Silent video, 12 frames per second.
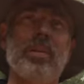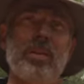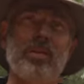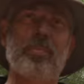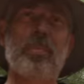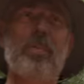
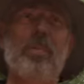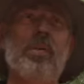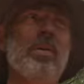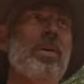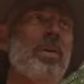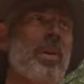getting it burnt,
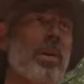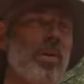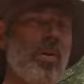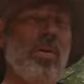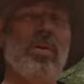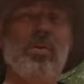and
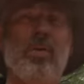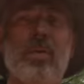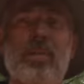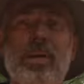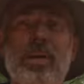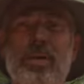hauling them
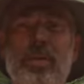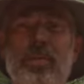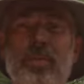all back here